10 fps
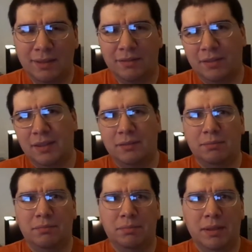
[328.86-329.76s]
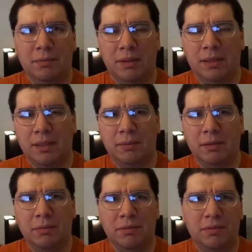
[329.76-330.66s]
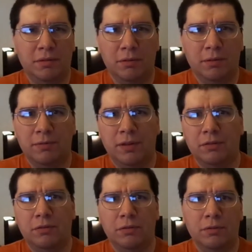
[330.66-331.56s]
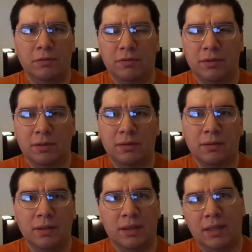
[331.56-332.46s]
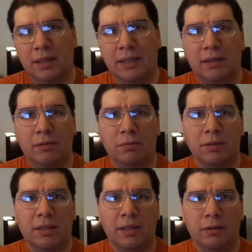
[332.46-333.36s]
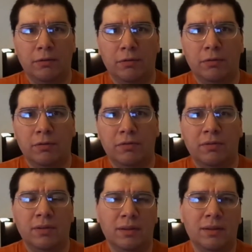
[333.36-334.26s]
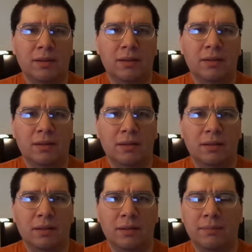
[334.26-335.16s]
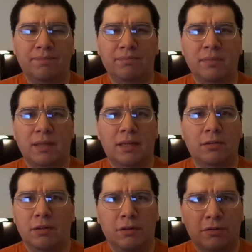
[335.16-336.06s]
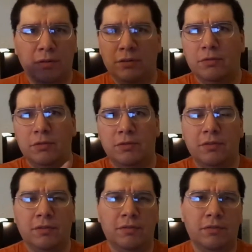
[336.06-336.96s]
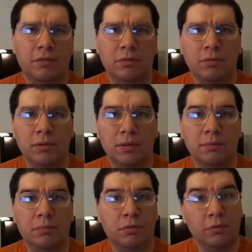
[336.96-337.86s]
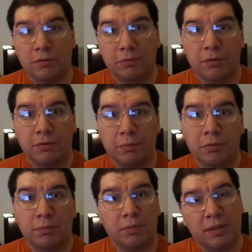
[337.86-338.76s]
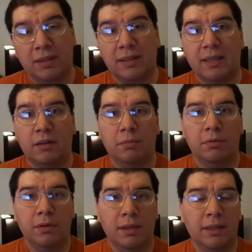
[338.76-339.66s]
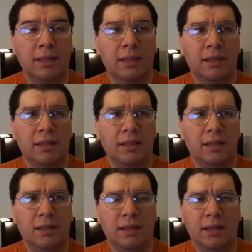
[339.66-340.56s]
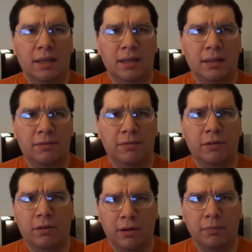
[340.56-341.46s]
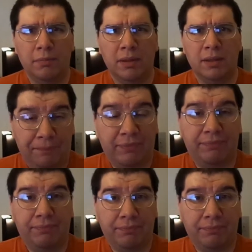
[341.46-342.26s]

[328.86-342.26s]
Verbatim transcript: You know, seeing Pee-wee coming up with his own adventures, you know, hanging out with characters. Um, I know it also introduced us to uh, Lawrence Fishburne playing the cowboy, and Phil Hartman.